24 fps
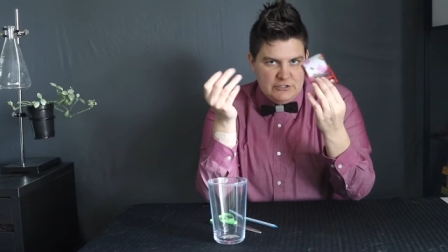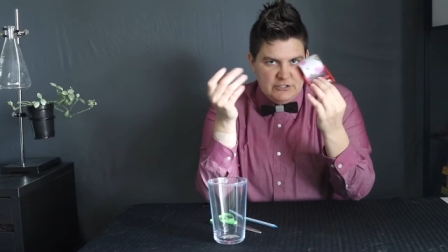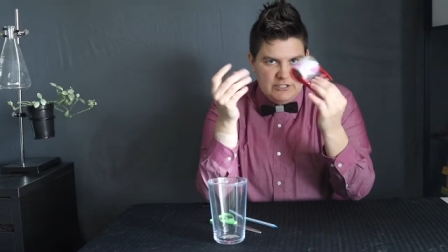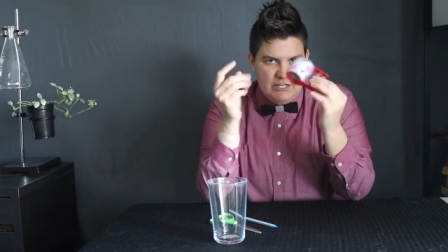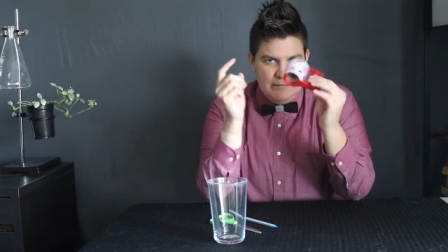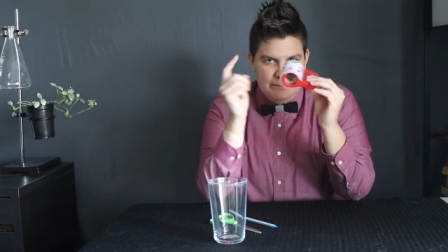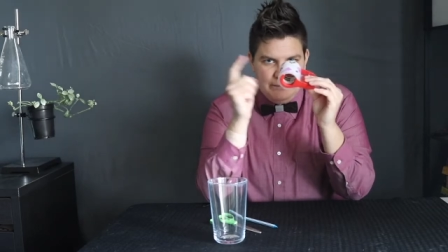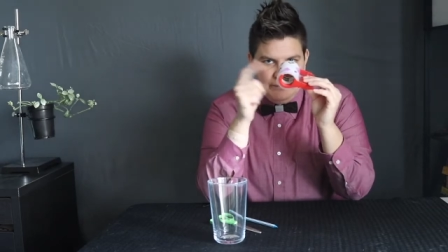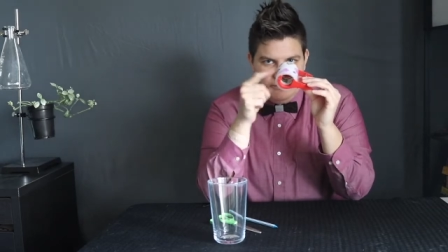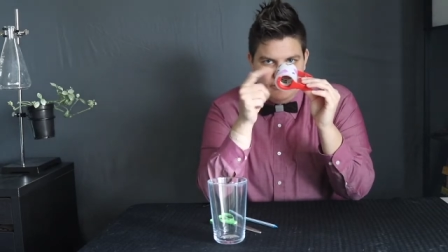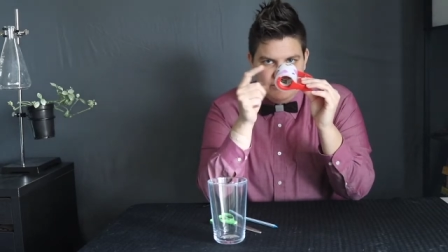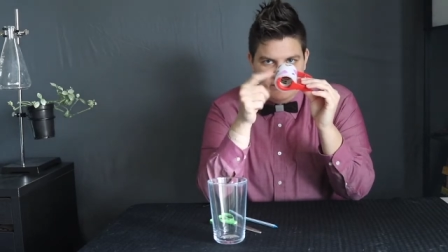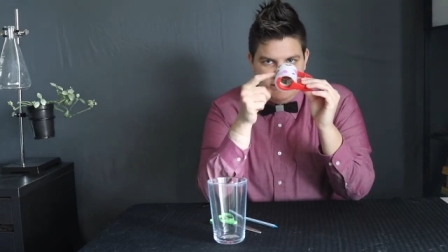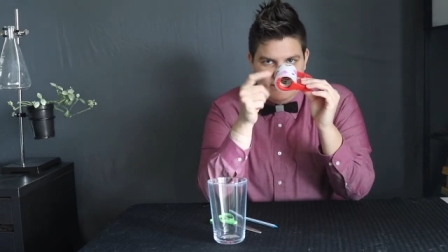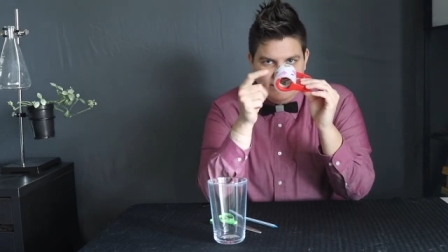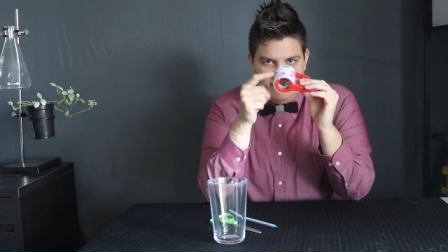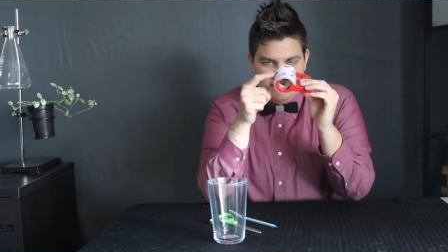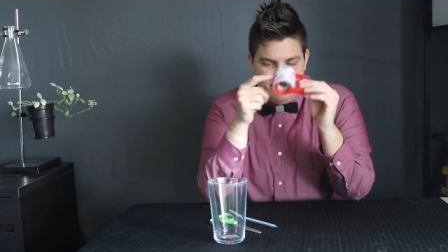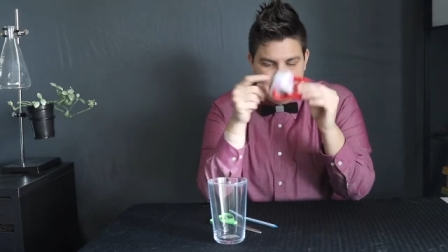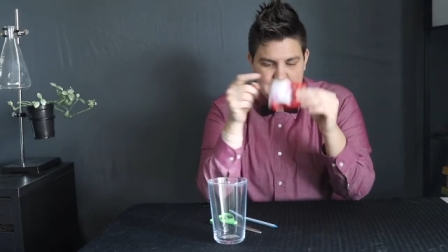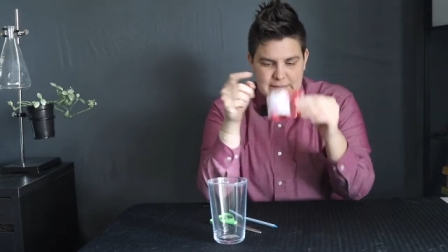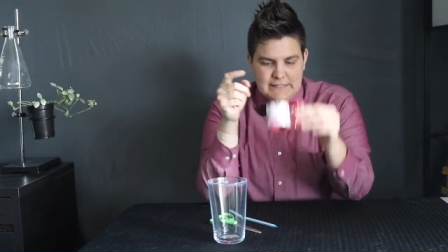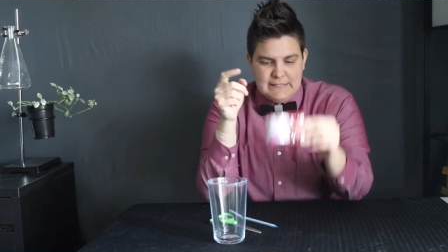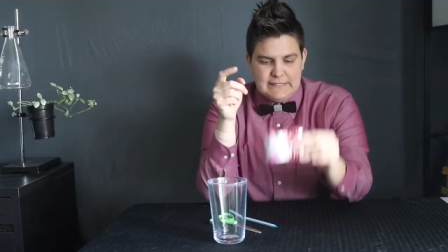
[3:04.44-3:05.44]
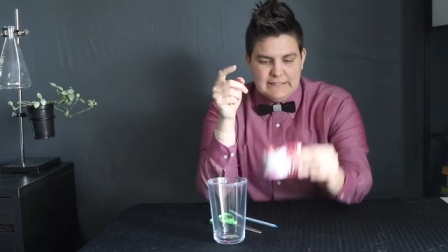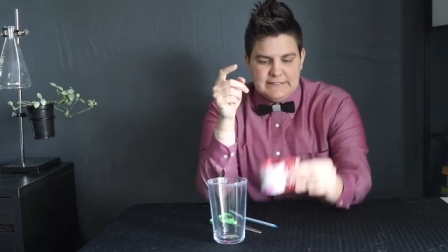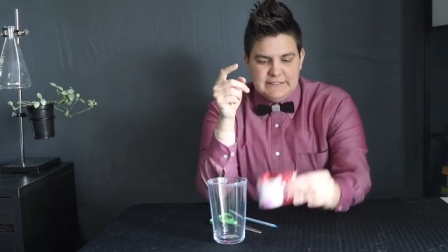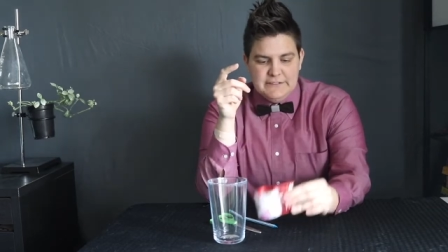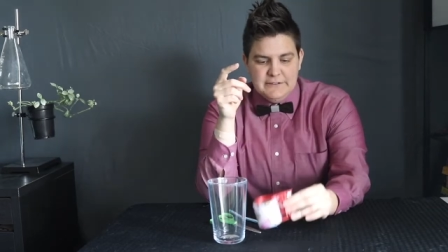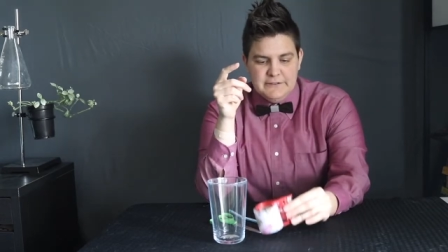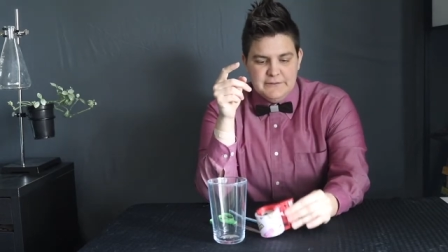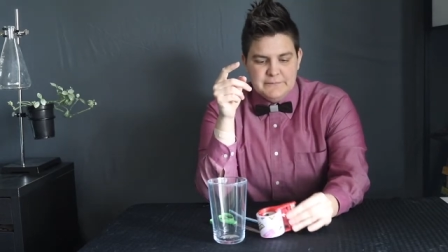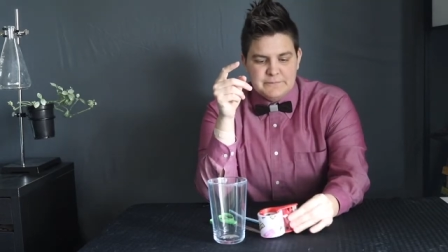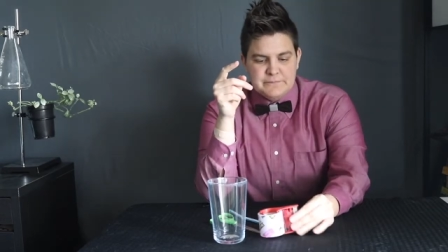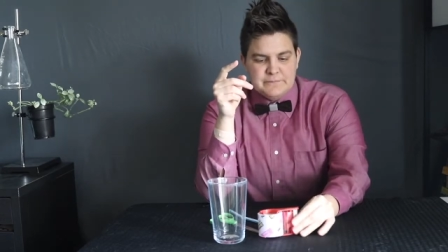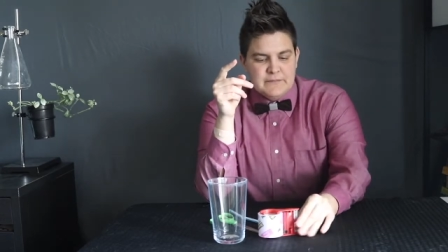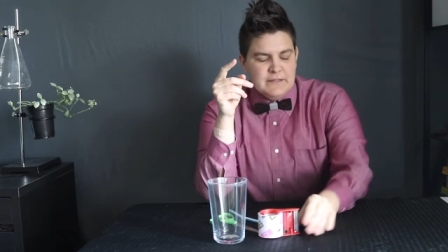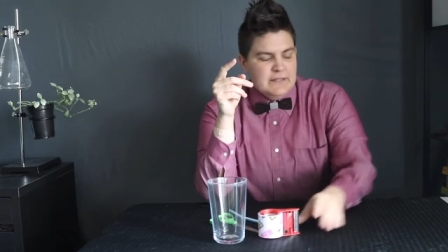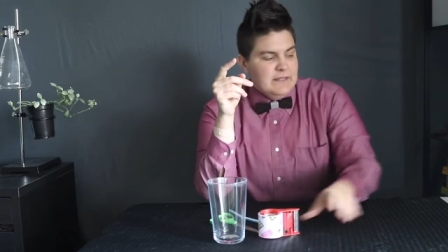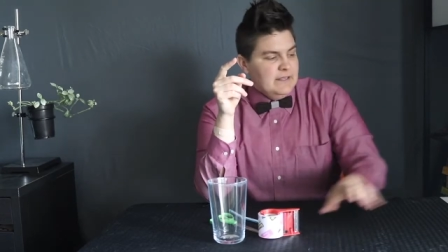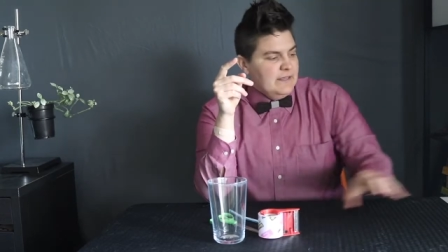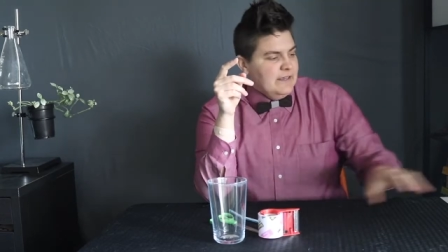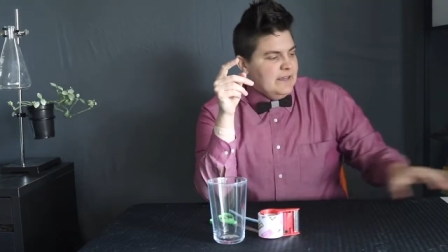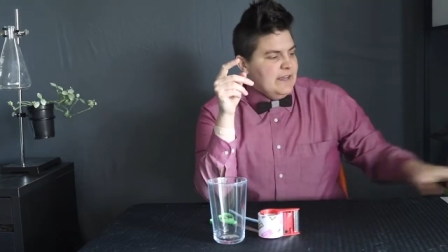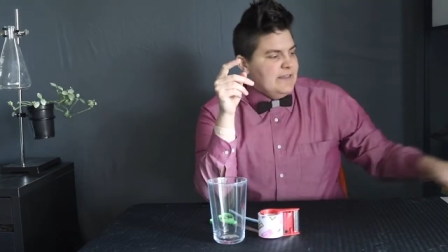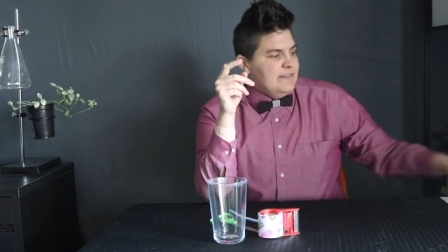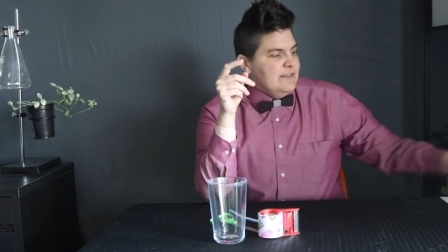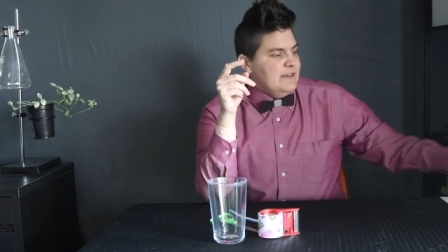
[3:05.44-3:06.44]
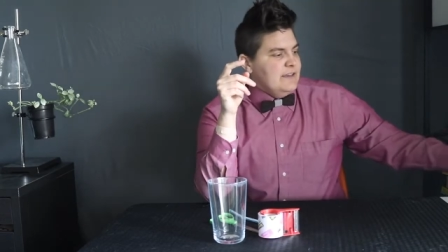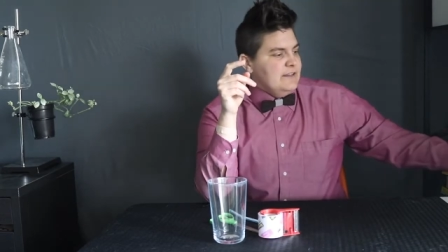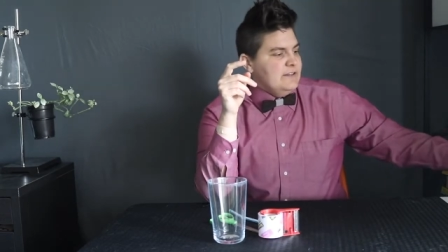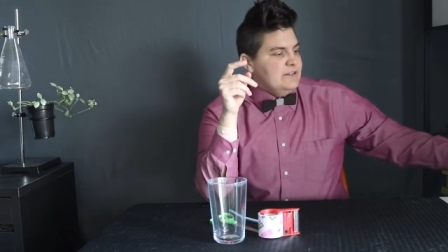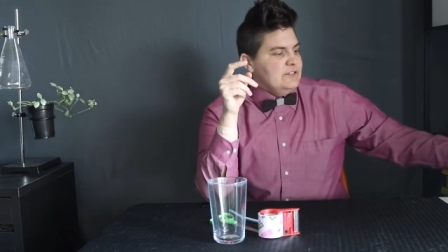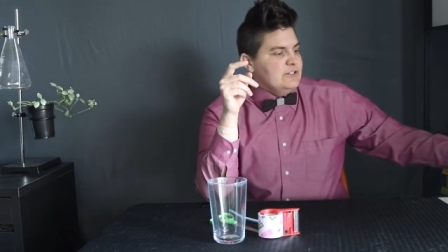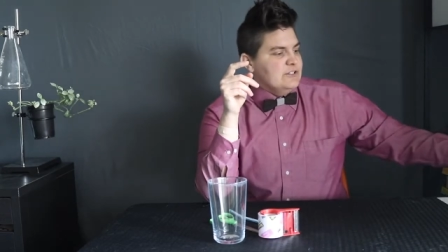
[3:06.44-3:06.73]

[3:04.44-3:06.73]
tape. It just needs to be clear. And then